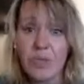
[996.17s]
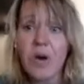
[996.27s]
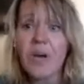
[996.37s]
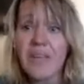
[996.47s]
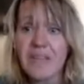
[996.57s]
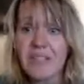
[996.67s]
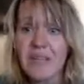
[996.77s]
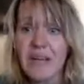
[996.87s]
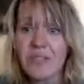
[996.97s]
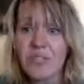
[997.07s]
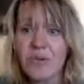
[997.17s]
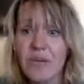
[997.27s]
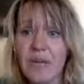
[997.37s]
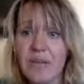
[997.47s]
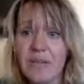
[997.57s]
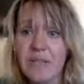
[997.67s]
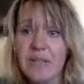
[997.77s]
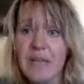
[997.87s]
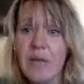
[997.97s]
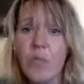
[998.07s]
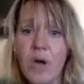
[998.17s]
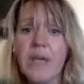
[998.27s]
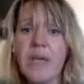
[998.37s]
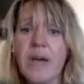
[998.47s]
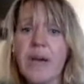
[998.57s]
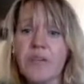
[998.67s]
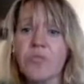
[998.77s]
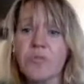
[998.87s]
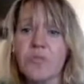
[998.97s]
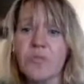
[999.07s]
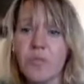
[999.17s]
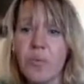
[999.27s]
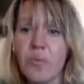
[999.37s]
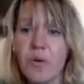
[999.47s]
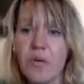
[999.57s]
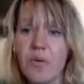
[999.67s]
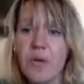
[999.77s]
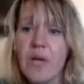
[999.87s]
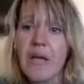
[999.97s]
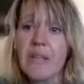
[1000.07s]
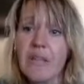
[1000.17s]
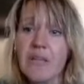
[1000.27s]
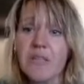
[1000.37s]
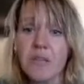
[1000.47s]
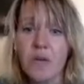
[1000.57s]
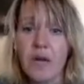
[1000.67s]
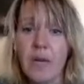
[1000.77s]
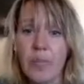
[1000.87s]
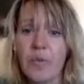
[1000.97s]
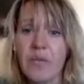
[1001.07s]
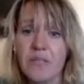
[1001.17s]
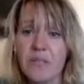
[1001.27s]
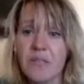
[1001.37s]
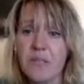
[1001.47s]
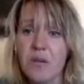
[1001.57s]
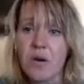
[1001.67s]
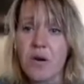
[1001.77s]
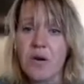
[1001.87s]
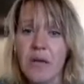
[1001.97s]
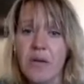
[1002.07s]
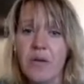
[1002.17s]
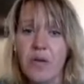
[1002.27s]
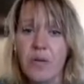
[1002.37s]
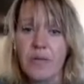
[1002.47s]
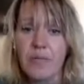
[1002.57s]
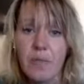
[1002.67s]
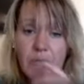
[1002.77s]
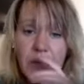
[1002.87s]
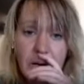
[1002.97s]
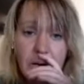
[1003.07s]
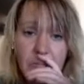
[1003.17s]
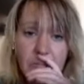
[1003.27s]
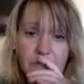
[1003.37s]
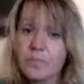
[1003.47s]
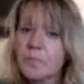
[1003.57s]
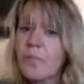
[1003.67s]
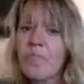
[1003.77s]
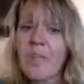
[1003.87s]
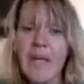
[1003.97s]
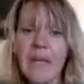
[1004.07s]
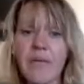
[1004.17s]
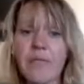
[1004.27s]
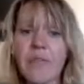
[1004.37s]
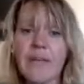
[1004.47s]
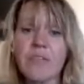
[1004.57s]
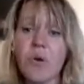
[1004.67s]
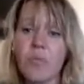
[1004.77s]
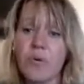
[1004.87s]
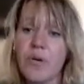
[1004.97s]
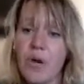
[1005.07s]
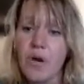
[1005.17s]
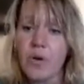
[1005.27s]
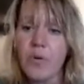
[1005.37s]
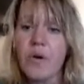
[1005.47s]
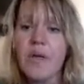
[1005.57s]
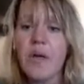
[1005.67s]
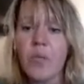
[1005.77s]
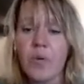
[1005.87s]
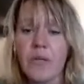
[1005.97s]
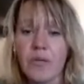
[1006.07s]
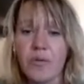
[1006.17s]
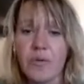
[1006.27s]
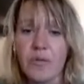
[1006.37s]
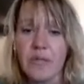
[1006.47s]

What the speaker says: Talking to that student and saying, what can I do to support you? I think is a great place to start, and going from there. And if they don't know what you